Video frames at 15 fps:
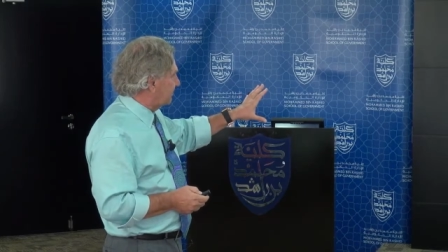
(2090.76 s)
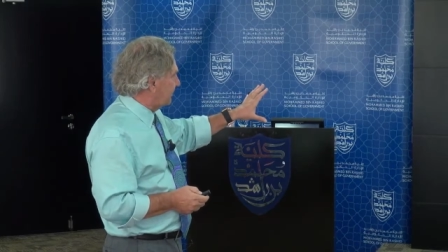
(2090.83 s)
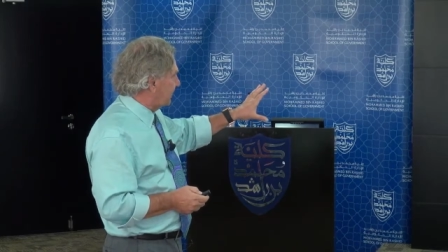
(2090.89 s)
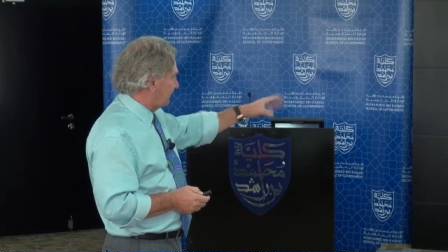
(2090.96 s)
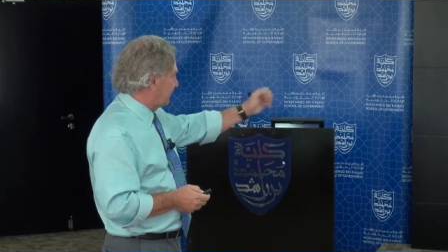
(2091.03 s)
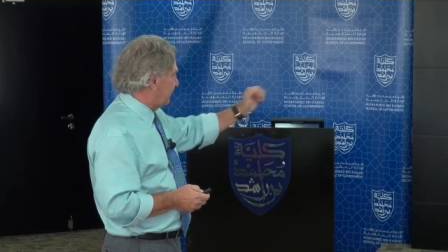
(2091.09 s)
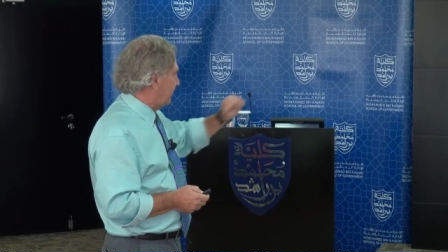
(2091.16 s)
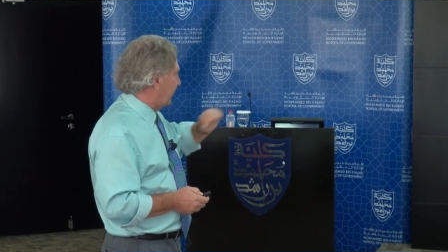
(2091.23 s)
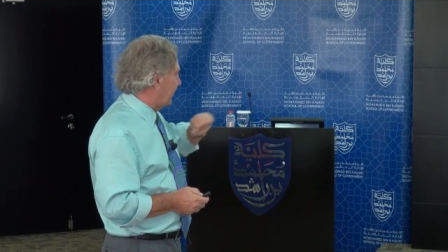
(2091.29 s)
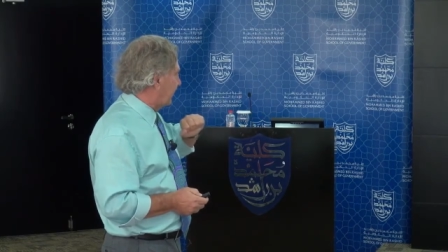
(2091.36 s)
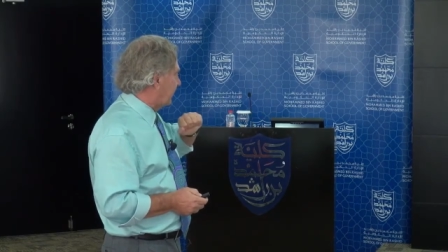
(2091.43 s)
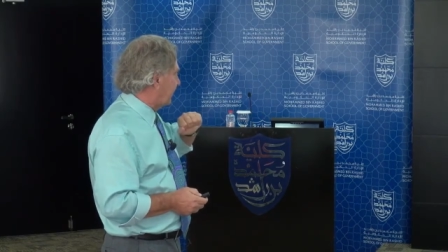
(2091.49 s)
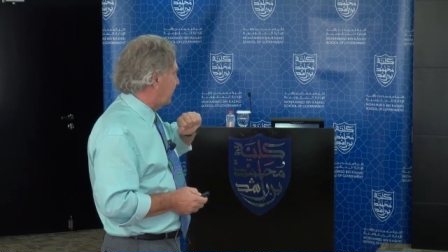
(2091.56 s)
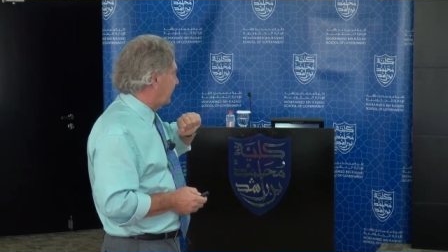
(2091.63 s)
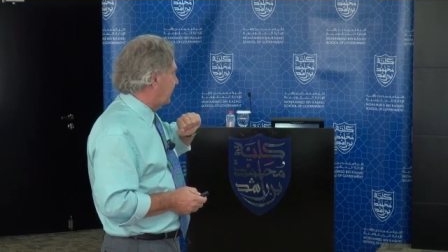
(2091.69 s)
that's the
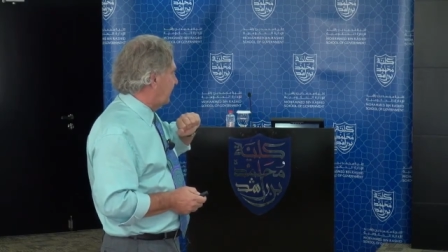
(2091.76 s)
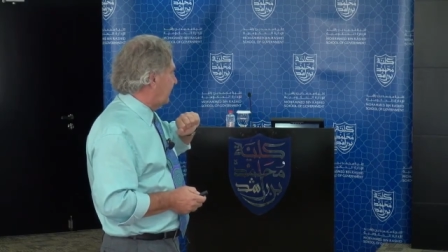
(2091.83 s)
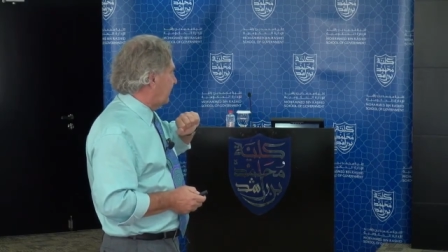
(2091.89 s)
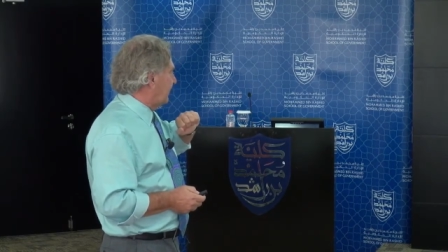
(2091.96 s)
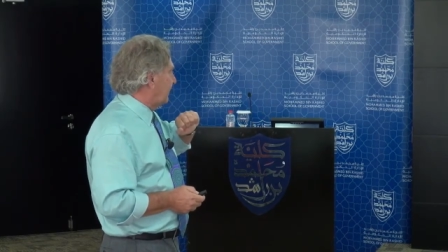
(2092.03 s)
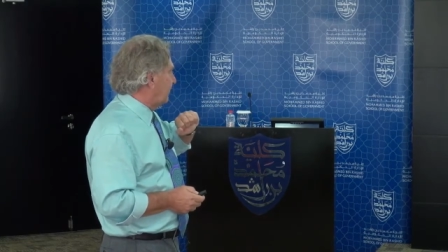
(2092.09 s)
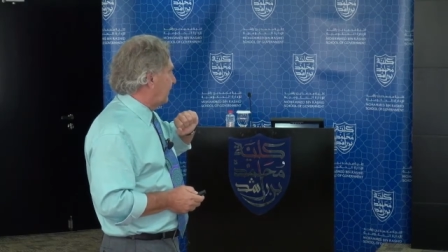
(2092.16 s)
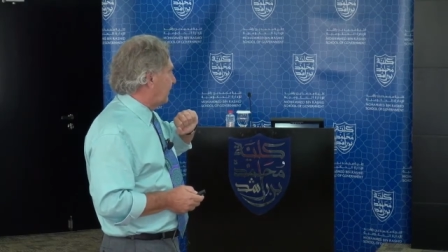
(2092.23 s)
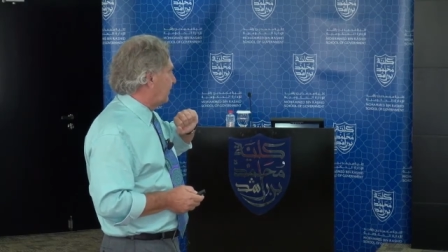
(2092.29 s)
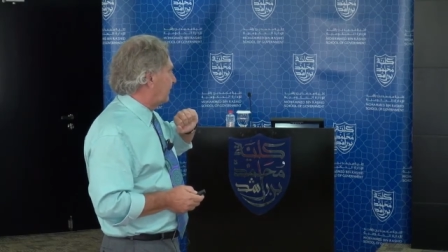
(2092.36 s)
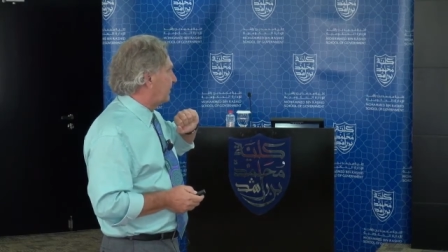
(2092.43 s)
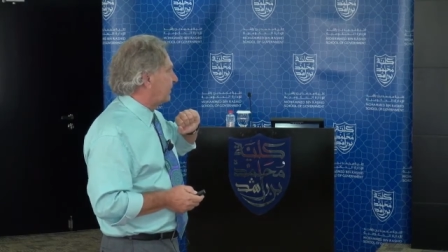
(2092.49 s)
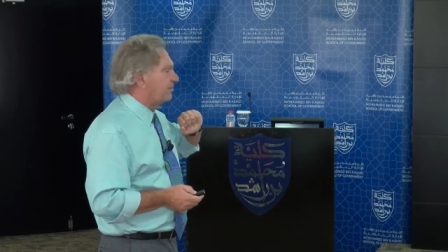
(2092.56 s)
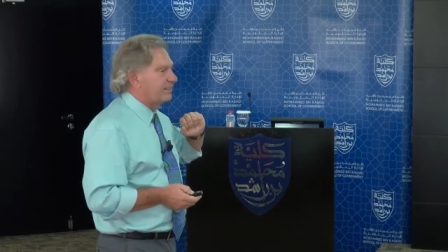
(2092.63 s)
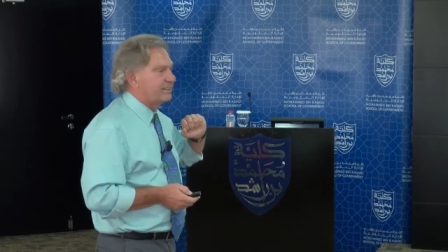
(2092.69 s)
mayor, uh, Mayor
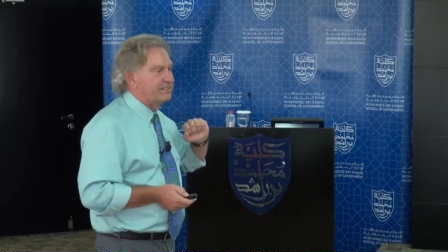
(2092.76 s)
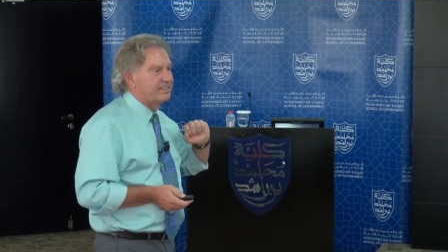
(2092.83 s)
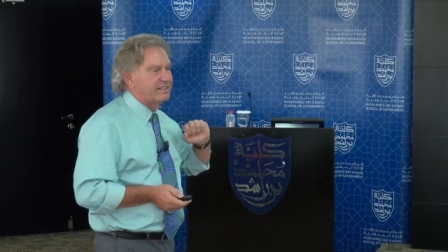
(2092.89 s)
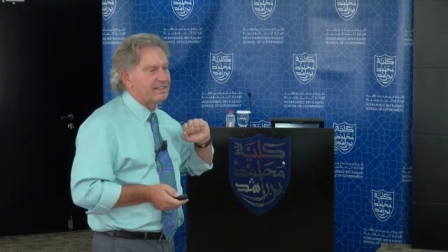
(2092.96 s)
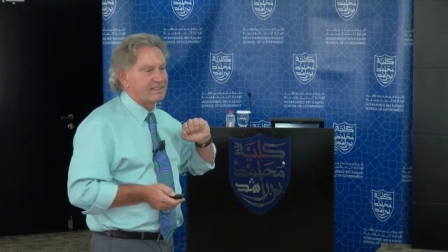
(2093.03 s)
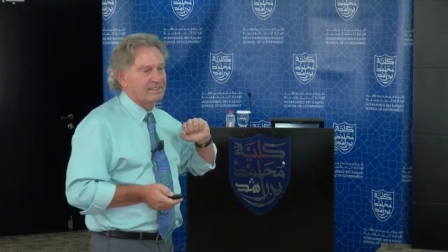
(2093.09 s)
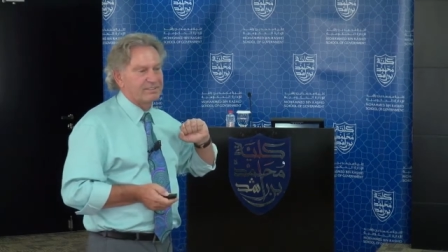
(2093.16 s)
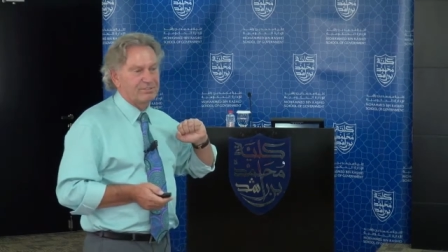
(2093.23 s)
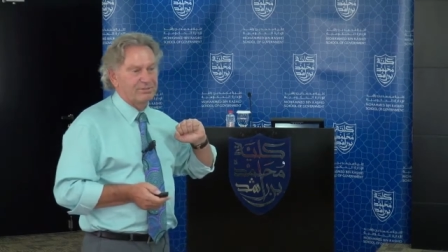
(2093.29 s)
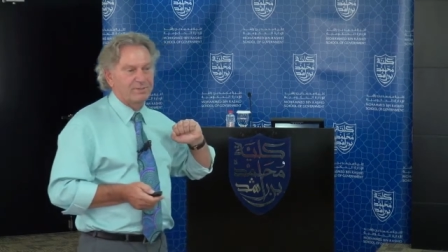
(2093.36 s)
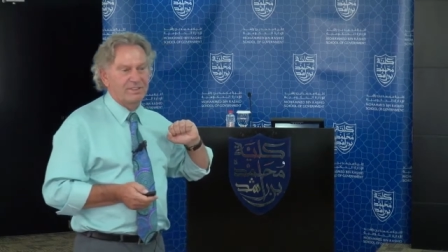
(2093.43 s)
Xavier Trias of